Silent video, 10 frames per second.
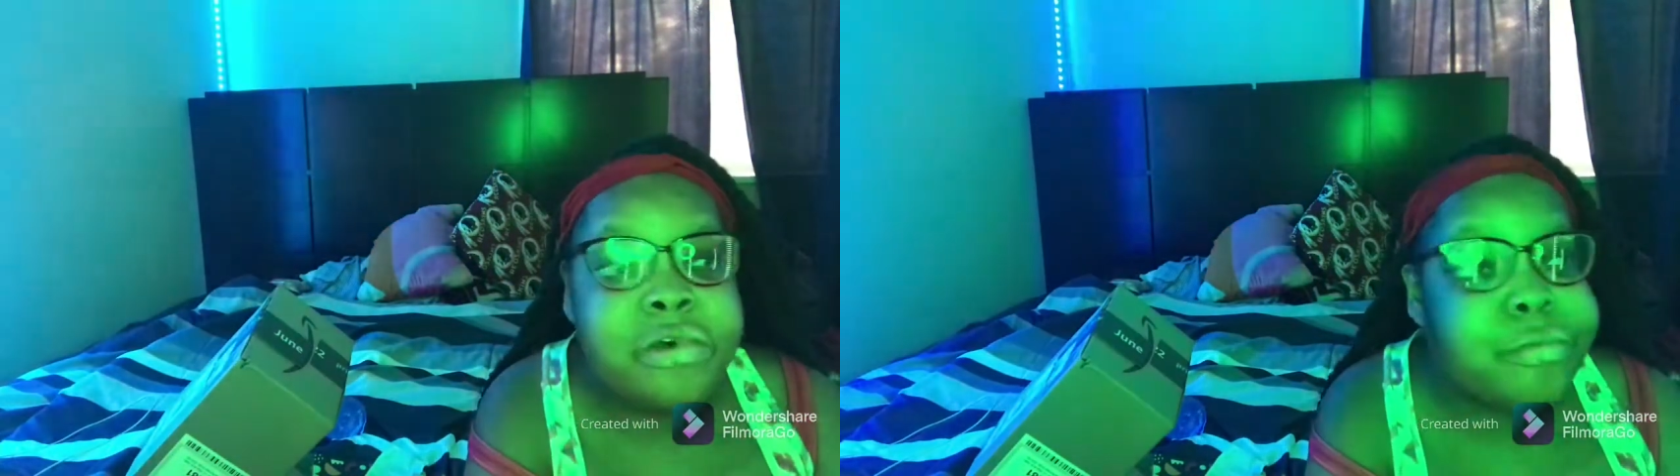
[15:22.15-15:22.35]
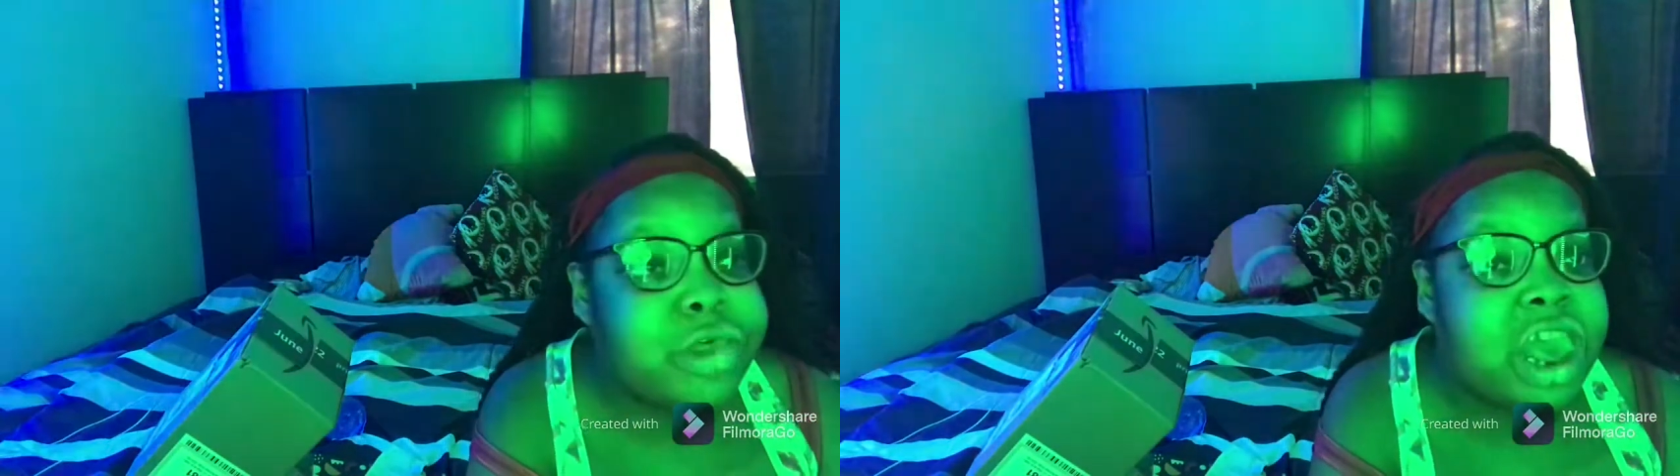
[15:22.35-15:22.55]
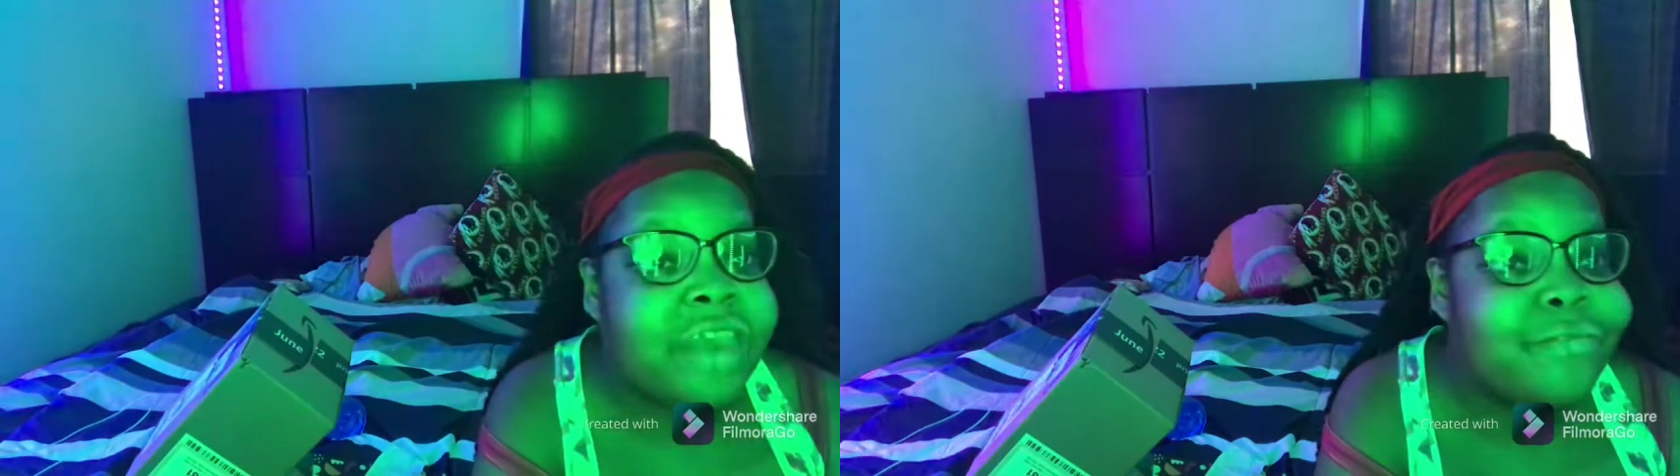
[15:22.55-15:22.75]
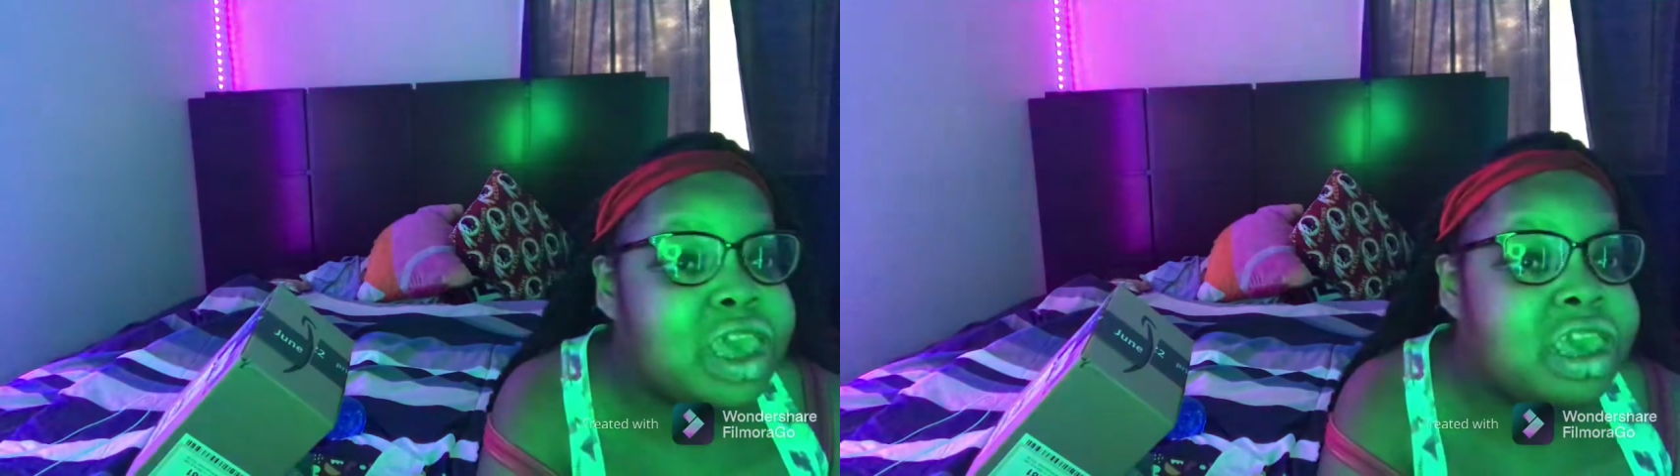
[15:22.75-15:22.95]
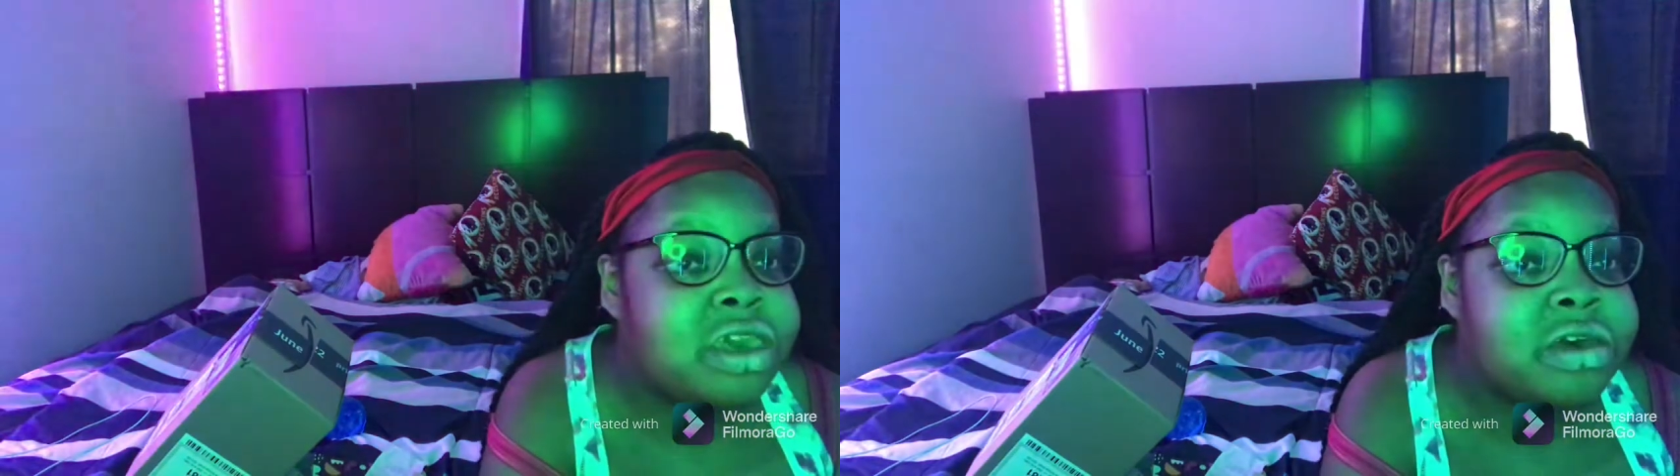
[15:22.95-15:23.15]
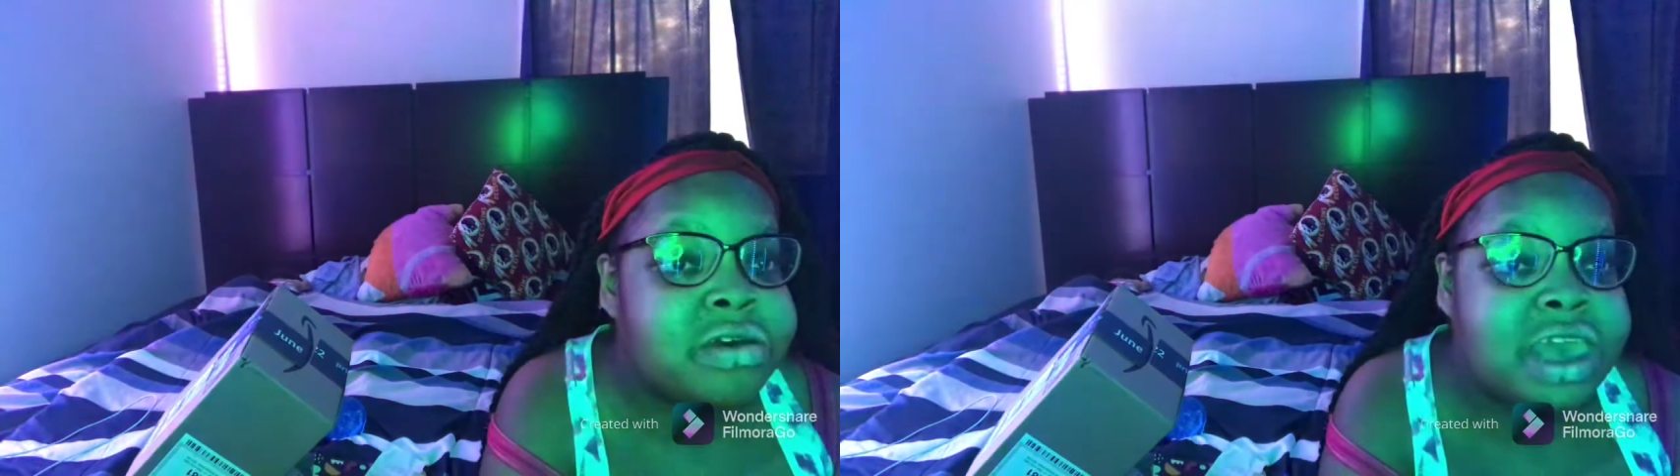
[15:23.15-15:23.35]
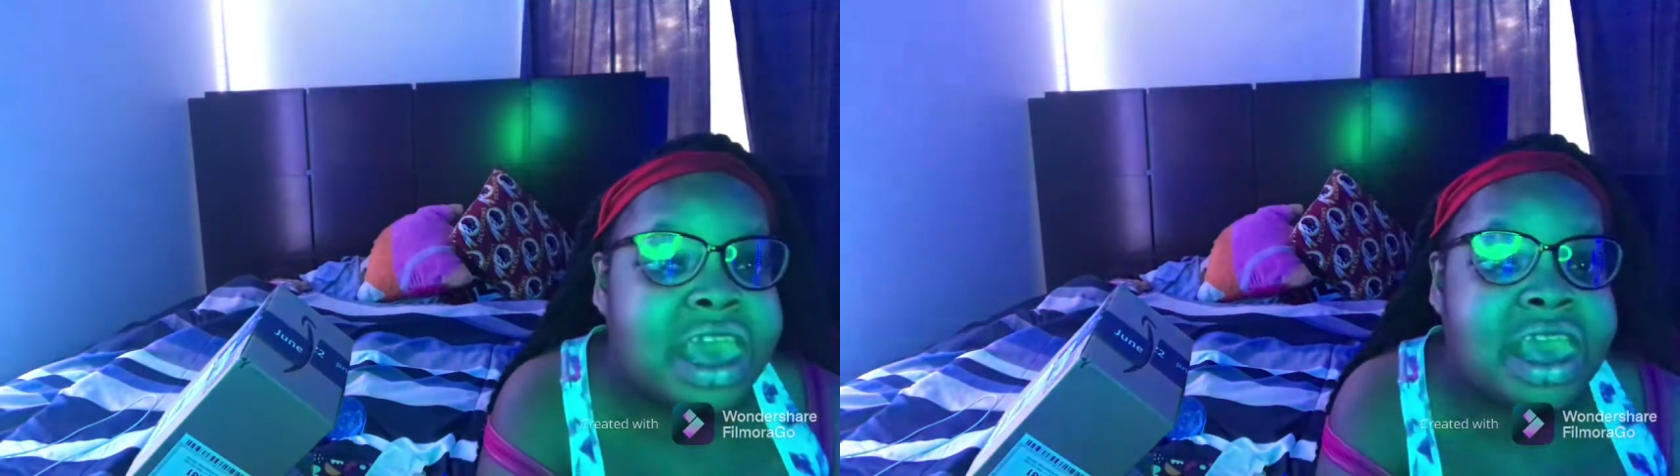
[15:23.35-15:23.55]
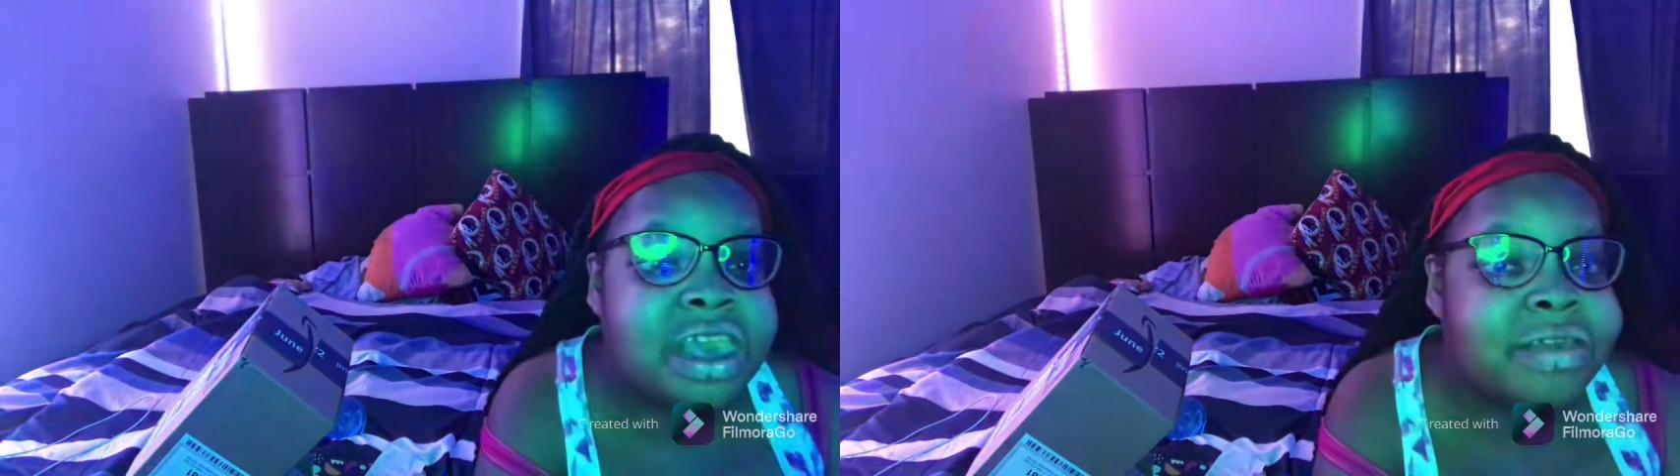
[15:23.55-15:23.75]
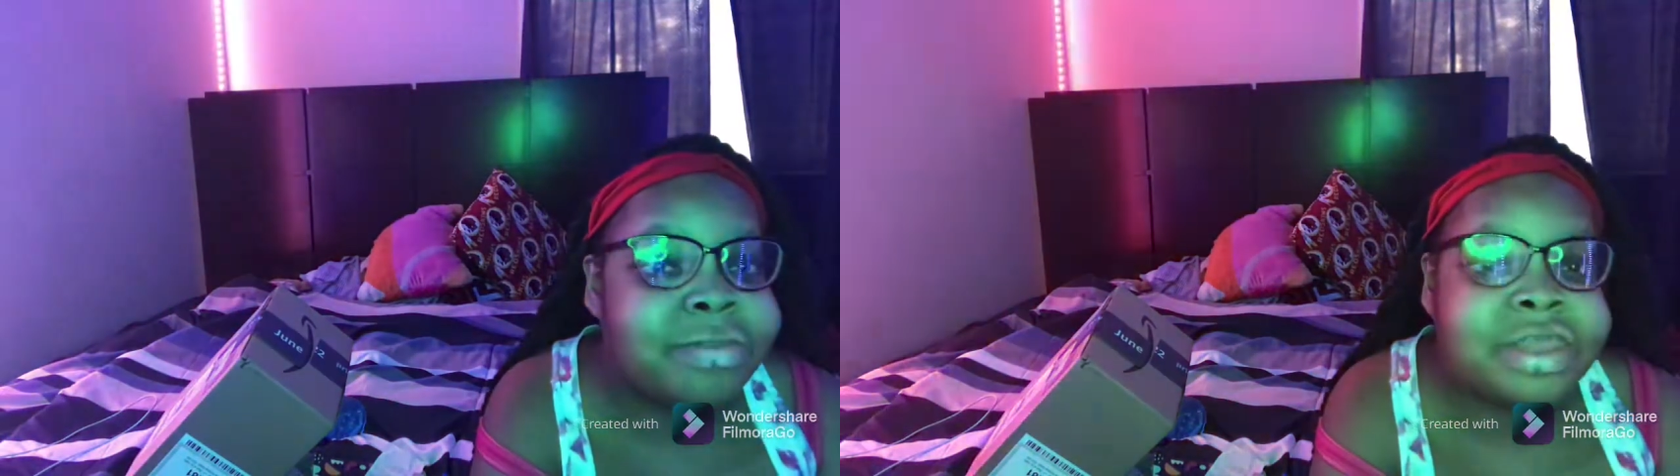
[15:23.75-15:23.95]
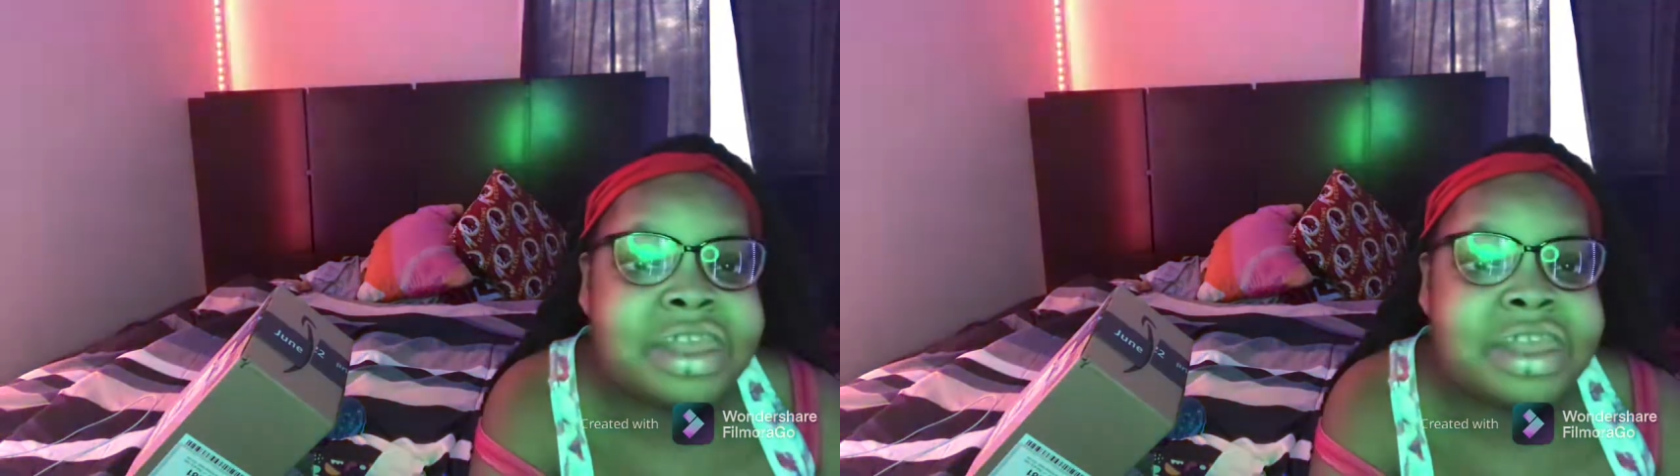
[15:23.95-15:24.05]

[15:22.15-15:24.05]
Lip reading: play video games,